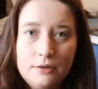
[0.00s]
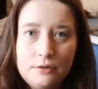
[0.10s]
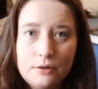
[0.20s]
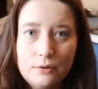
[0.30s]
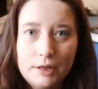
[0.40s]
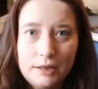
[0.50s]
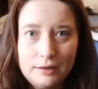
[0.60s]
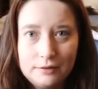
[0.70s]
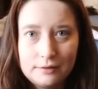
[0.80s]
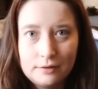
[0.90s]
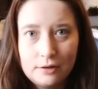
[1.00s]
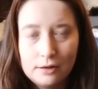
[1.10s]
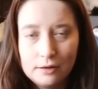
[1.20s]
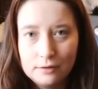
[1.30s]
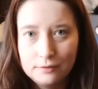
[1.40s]
so it is
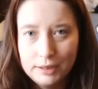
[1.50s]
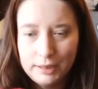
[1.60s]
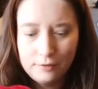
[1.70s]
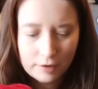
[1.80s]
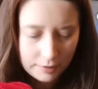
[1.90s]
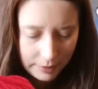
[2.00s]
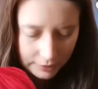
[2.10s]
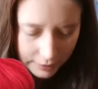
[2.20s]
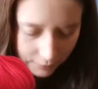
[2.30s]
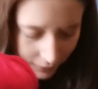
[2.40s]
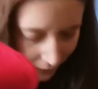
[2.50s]
really environmentally